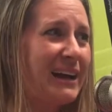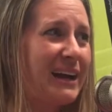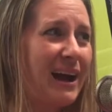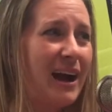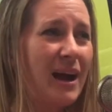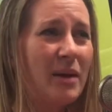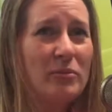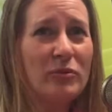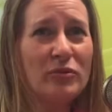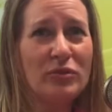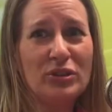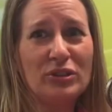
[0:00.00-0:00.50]

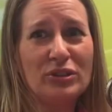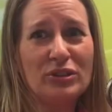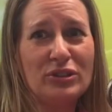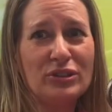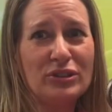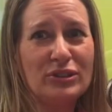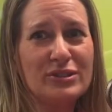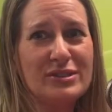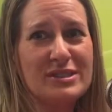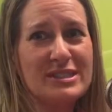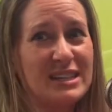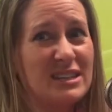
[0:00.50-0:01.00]
I'm
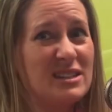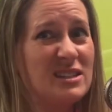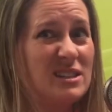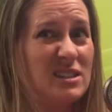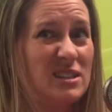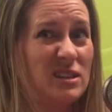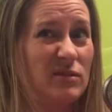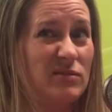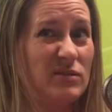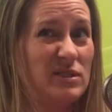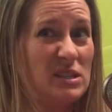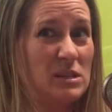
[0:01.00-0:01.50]
real
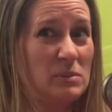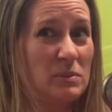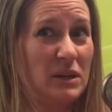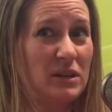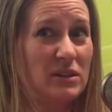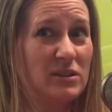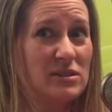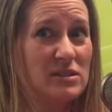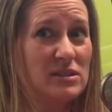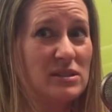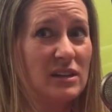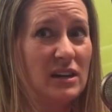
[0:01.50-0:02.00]
sensitive to
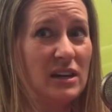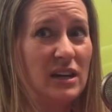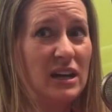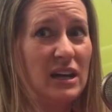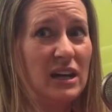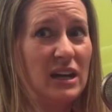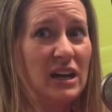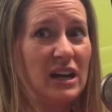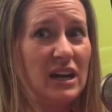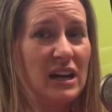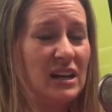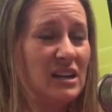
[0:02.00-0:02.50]
smells.
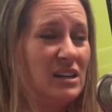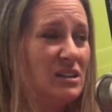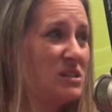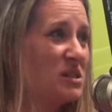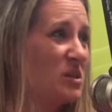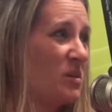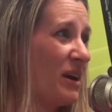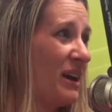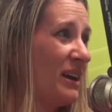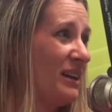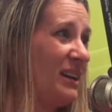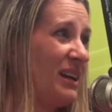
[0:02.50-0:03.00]
And
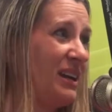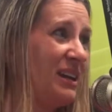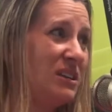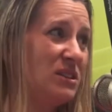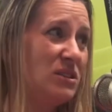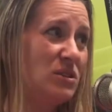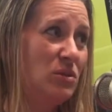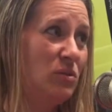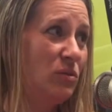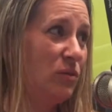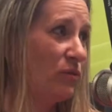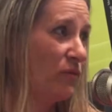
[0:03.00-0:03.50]
so I can't
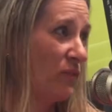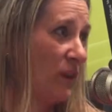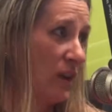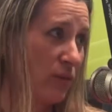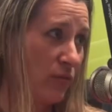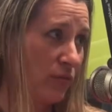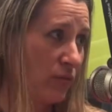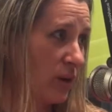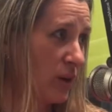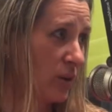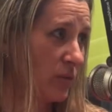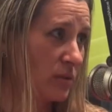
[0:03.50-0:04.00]
do fake
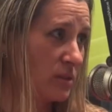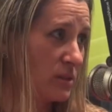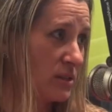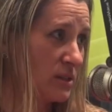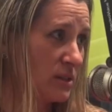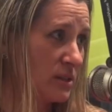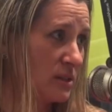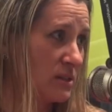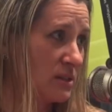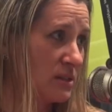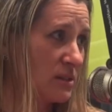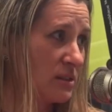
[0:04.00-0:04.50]

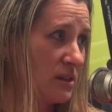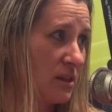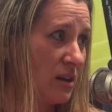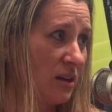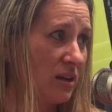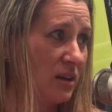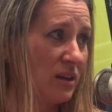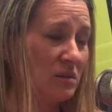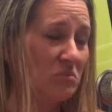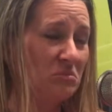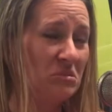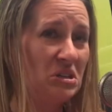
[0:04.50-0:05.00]
fragrances.
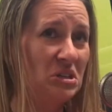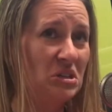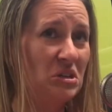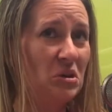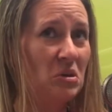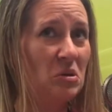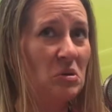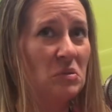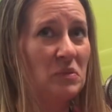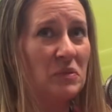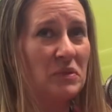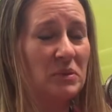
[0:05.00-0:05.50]

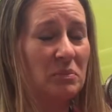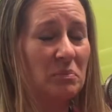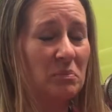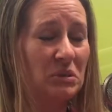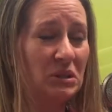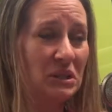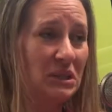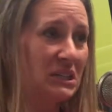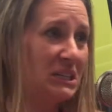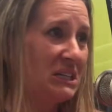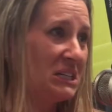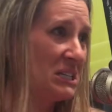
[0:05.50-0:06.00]
The
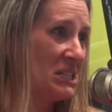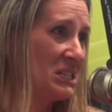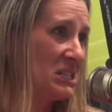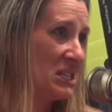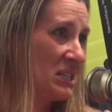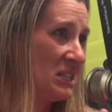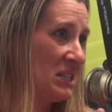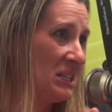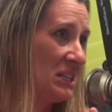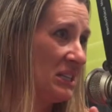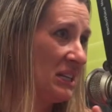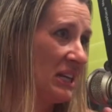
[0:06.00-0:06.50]
plug-ins
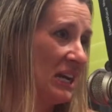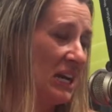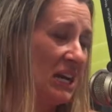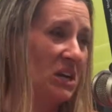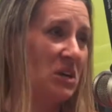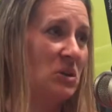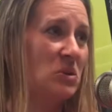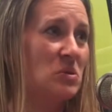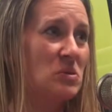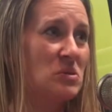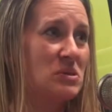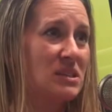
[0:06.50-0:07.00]
and the
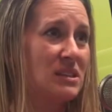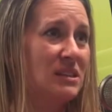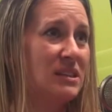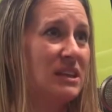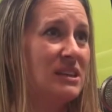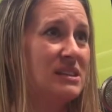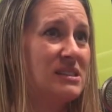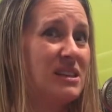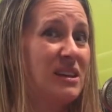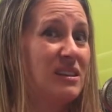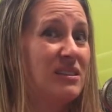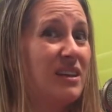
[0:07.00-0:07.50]
candles and
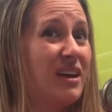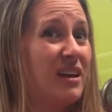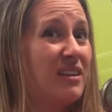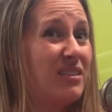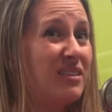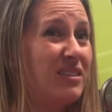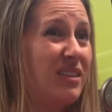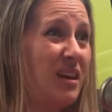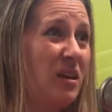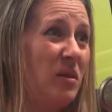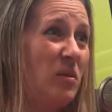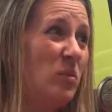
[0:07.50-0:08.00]
things like that,
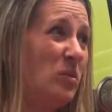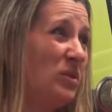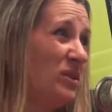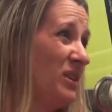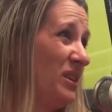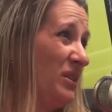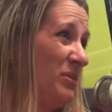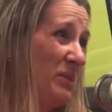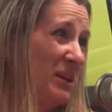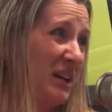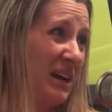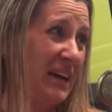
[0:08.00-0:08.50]
they would
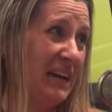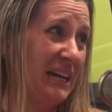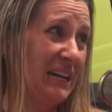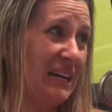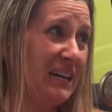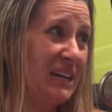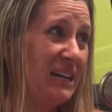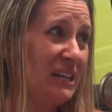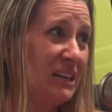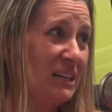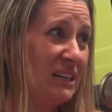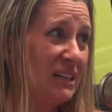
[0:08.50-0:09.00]
give me a
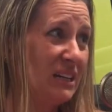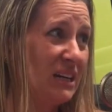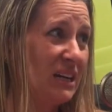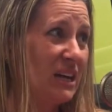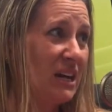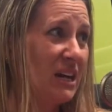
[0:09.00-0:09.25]
headache.